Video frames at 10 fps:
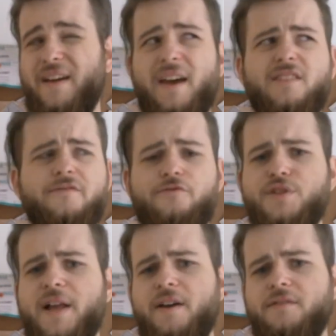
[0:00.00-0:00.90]
kind of
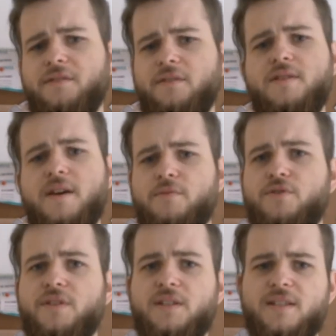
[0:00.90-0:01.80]
rely on the DM
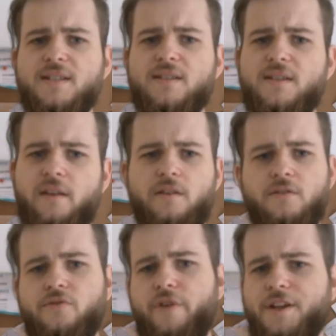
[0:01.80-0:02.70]
using the standard
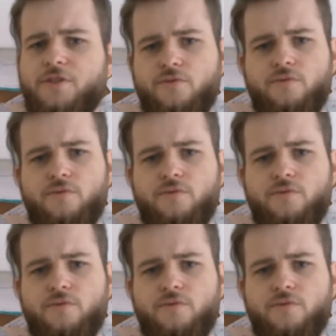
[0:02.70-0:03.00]
creation